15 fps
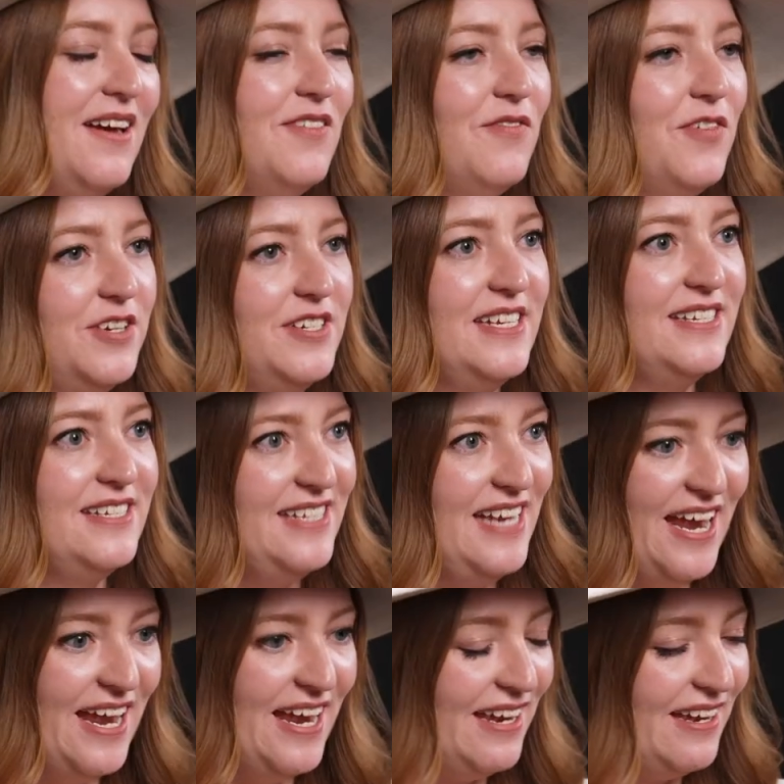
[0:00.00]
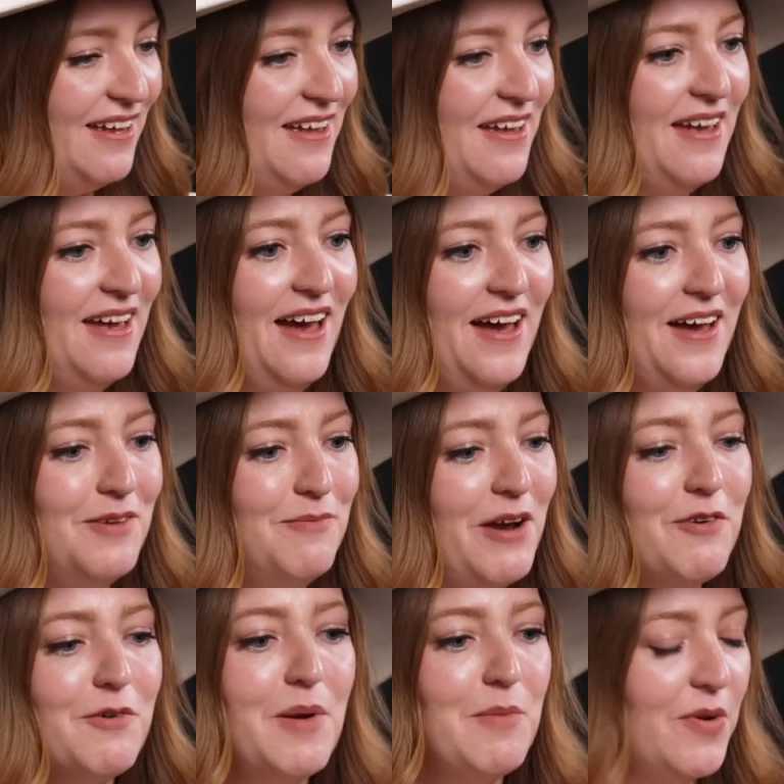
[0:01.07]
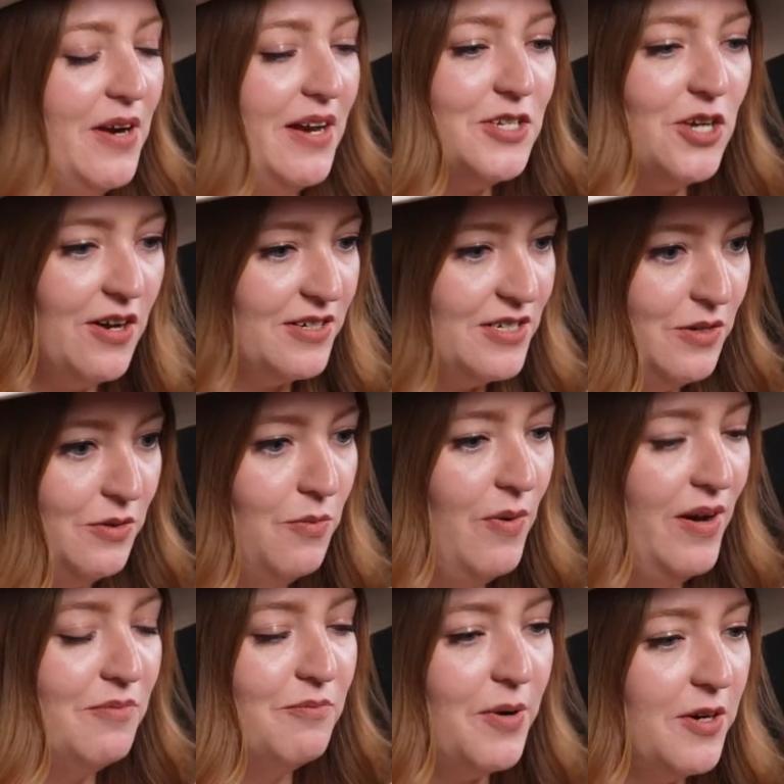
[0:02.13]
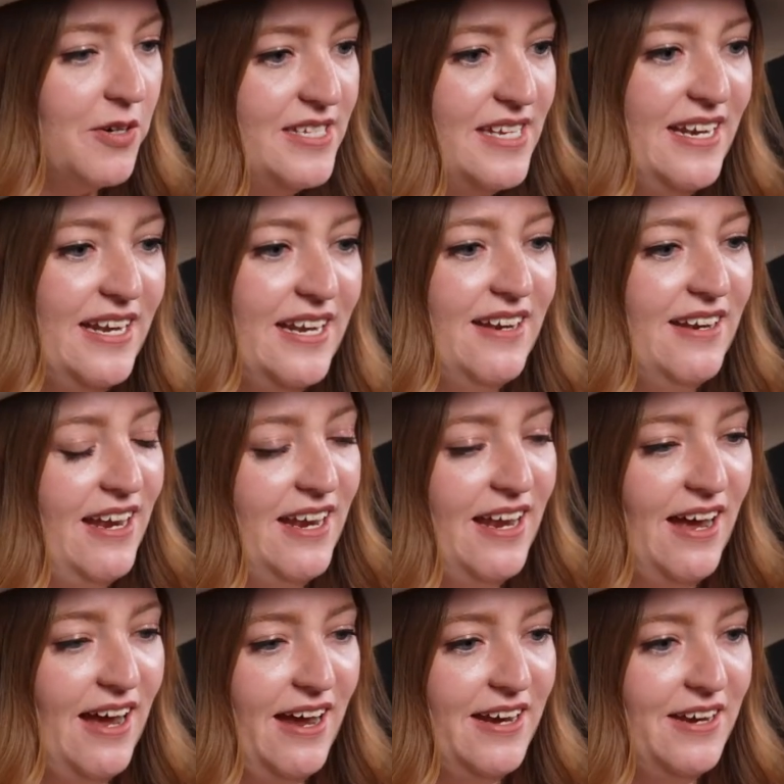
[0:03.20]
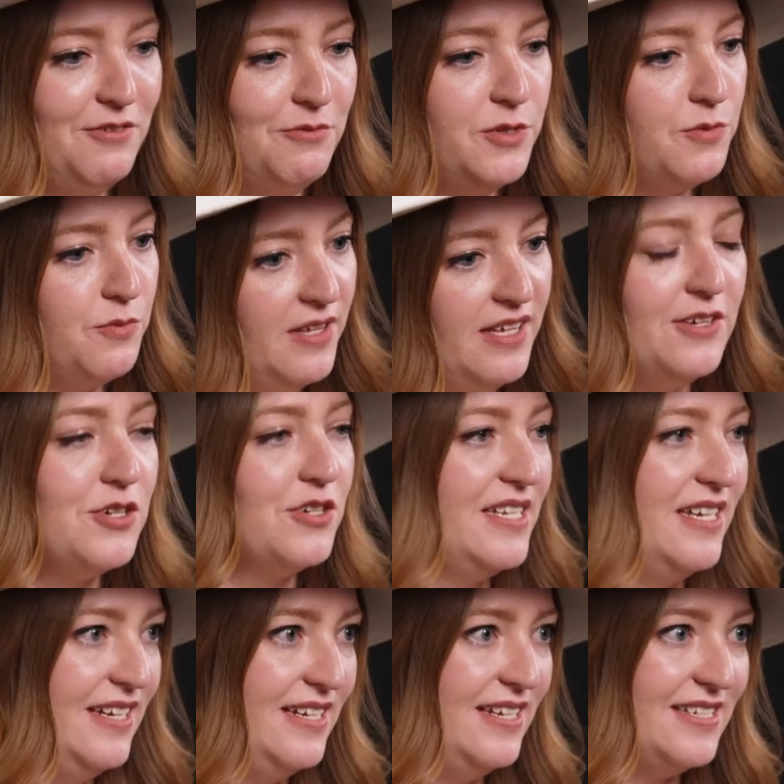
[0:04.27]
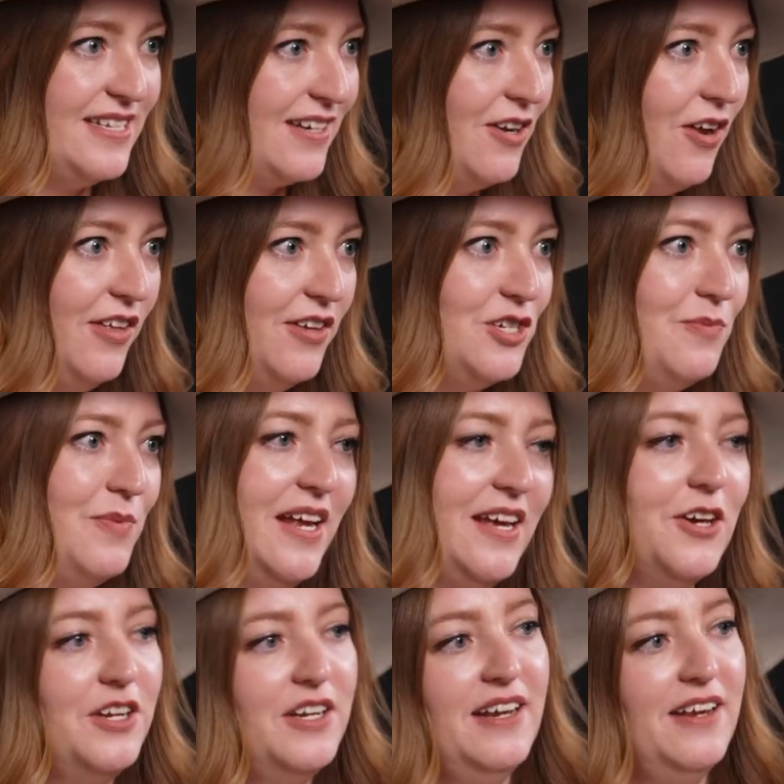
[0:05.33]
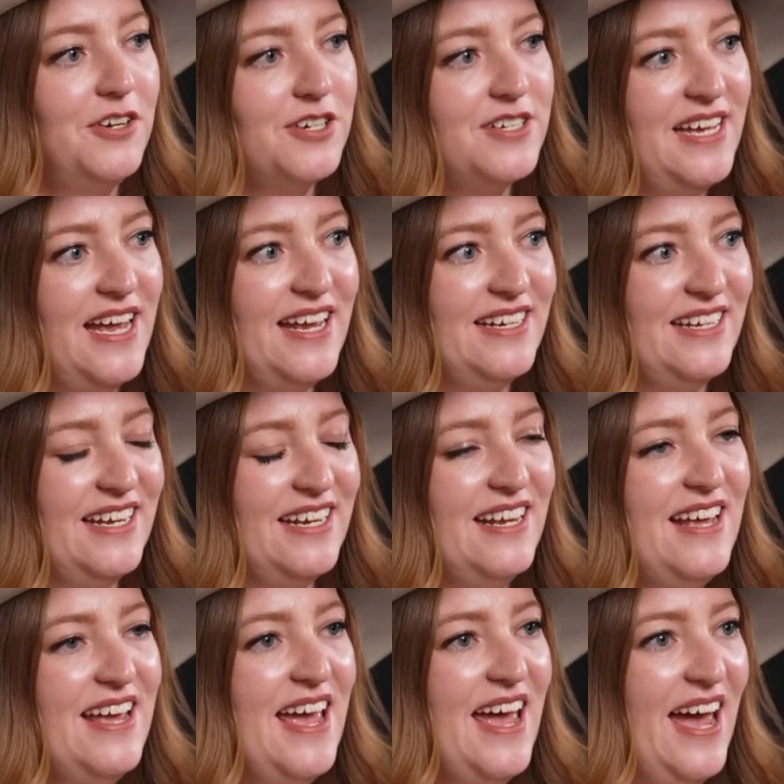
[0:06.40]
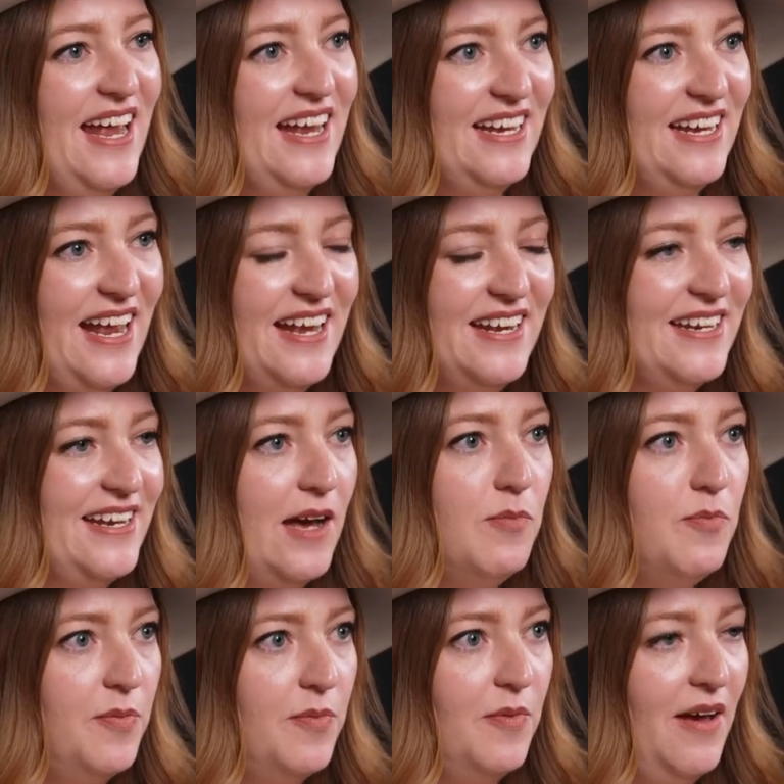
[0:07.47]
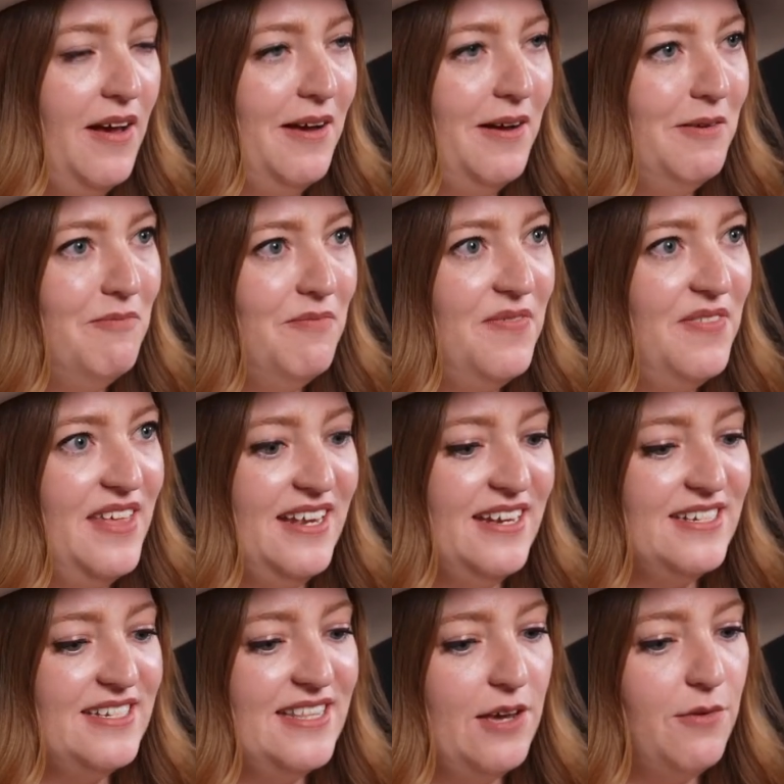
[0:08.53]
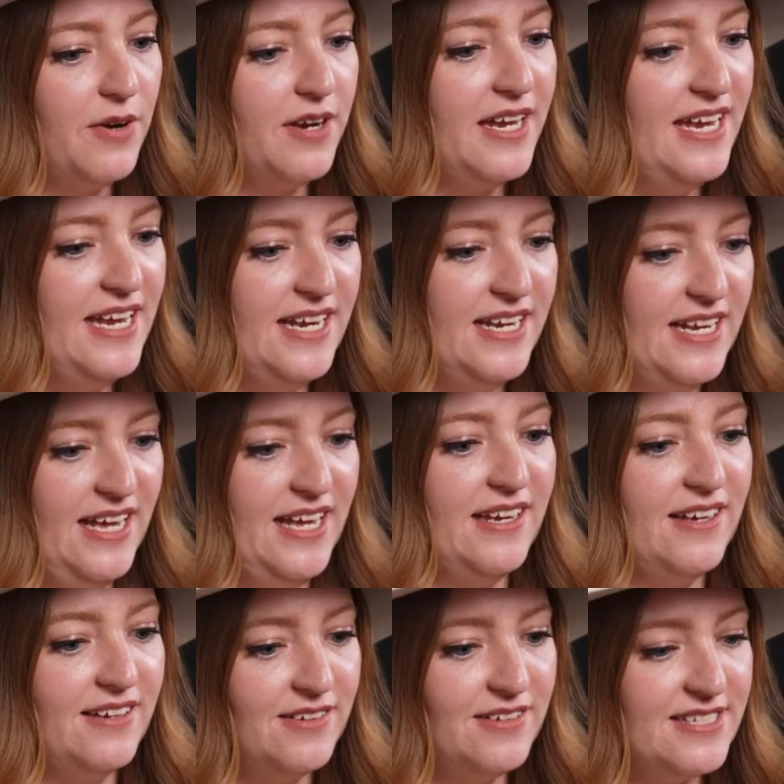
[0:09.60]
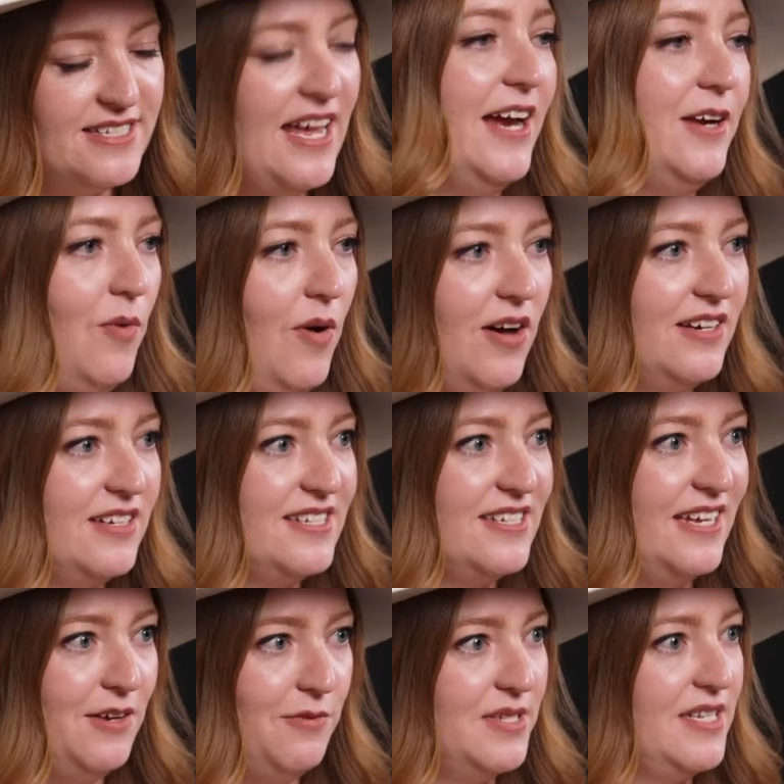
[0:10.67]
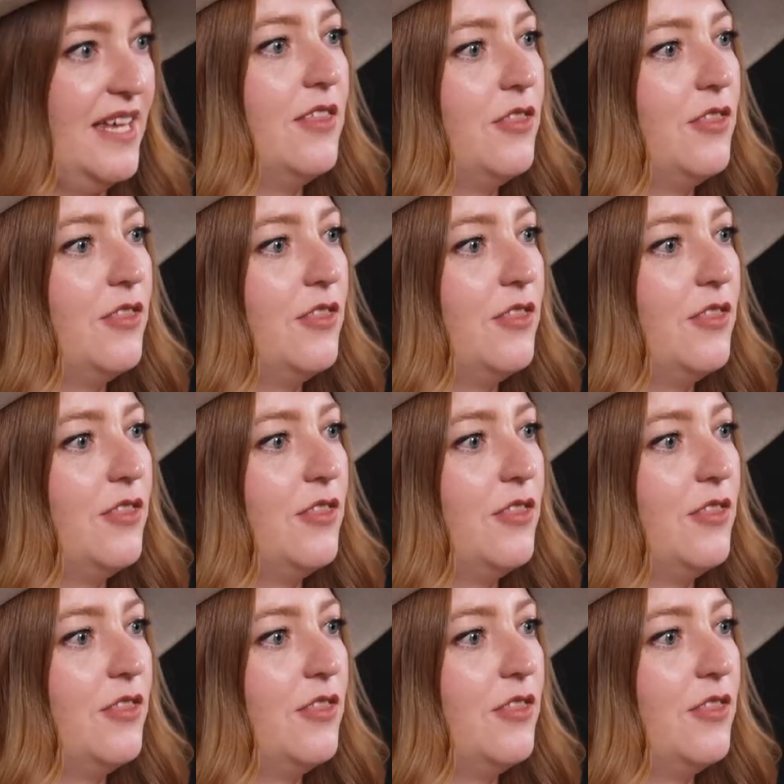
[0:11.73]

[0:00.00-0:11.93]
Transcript: versus saying, I remember I talked to one person and I was really interested in his technology, but I couldn't understand it. And it ended up that they were heating sidewalks, like it was like